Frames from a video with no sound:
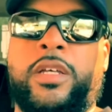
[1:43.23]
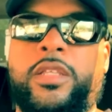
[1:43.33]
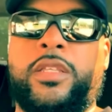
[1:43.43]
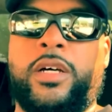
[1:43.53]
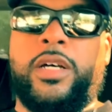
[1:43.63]

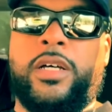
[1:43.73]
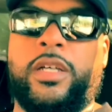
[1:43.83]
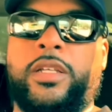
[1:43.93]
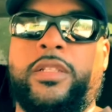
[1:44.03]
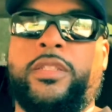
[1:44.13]

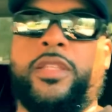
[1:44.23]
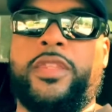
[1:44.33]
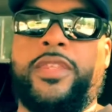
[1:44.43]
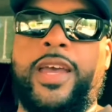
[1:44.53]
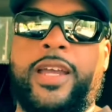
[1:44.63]
the
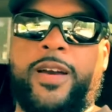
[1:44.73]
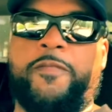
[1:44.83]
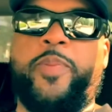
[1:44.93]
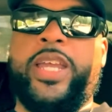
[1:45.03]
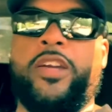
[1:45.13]
thing
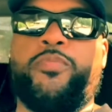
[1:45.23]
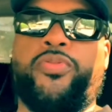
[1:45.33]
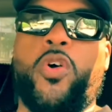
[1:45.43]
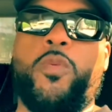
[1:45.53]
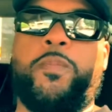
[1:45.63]
of being
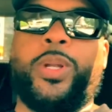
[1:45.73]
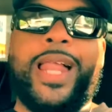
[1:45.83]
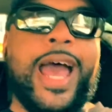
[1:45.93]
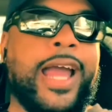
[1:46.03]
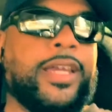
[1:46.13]

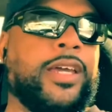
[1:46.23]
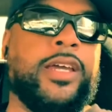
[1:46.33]
pro-black